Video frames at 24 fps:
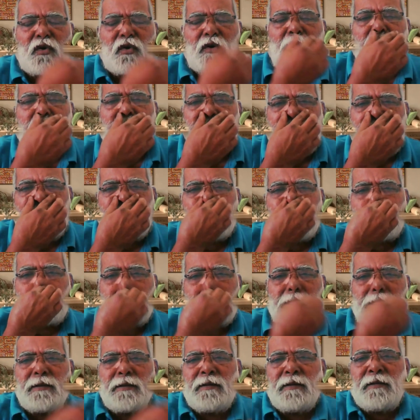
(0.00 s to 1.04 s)
minutes
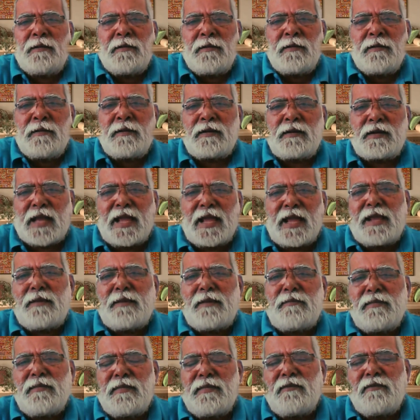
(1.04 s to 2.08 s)

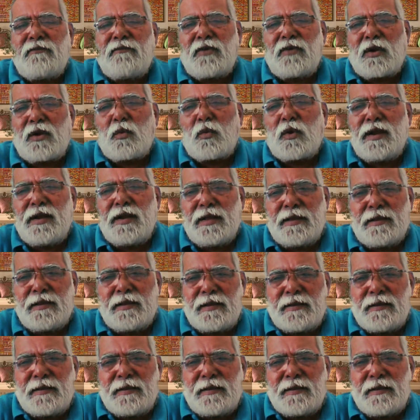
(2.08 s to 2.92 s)
time for 1 degree.